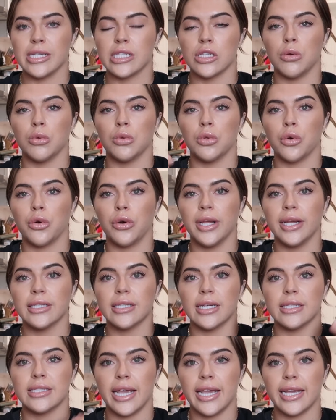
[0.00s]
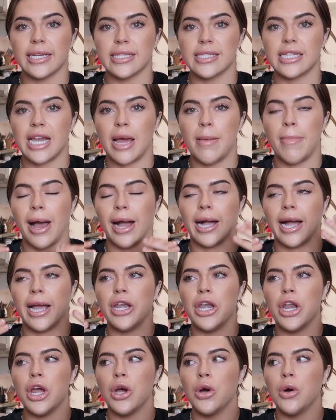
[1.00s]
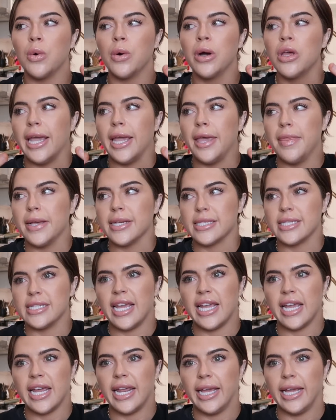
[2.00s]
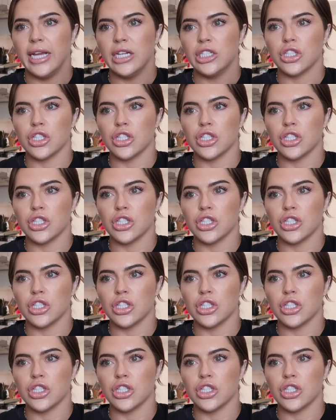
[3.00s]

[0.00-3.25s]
So learning to take a step back. I know in this day and age,